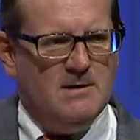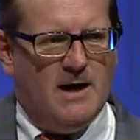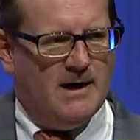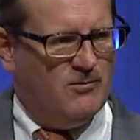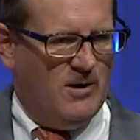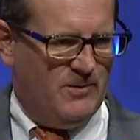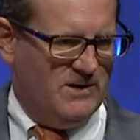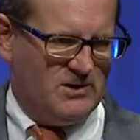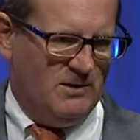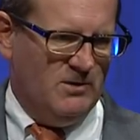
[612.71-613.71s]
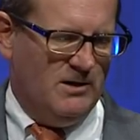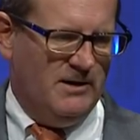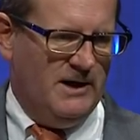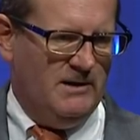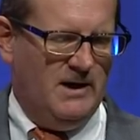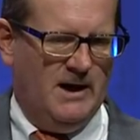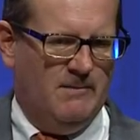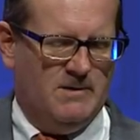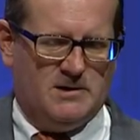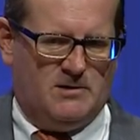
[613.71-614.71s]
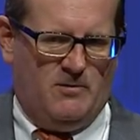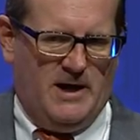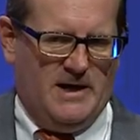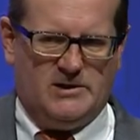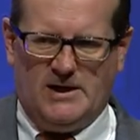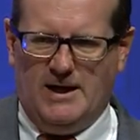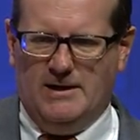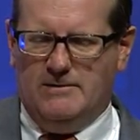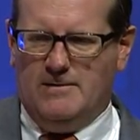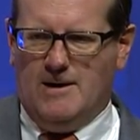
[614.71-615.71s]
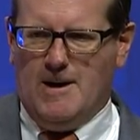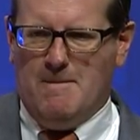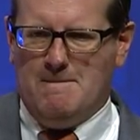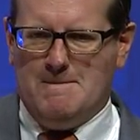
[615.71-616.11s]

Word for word: I grew up in this community, and this is the way I say it. Um,